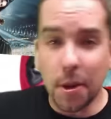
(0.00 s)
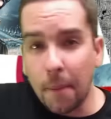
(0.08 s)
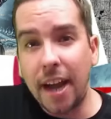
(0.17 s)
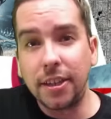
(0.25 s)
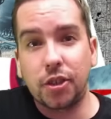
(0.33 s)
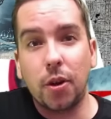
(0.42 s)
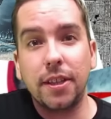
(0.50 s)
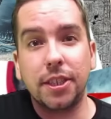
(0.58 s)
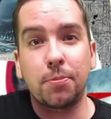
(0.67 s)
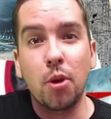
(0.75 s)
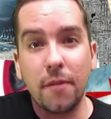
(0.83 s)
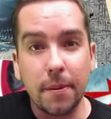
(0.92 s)
then you might enjoy
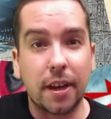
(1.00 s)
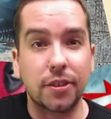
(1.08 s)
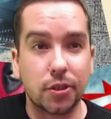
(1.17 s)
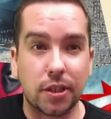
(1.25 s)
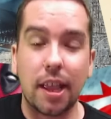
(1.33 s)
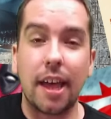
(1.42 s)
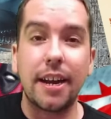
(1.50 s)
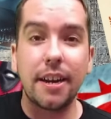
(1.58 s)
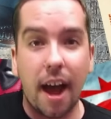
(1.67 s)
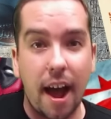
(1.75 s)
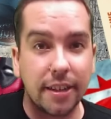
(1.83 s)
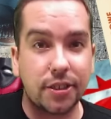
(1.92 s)
this movie because there's a lot
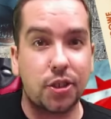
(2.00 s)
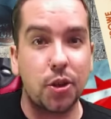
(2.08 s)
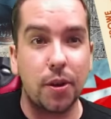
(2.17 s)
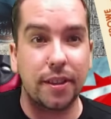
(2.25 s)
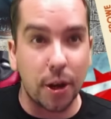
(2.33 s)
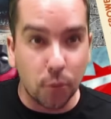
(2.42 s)
of nods to it.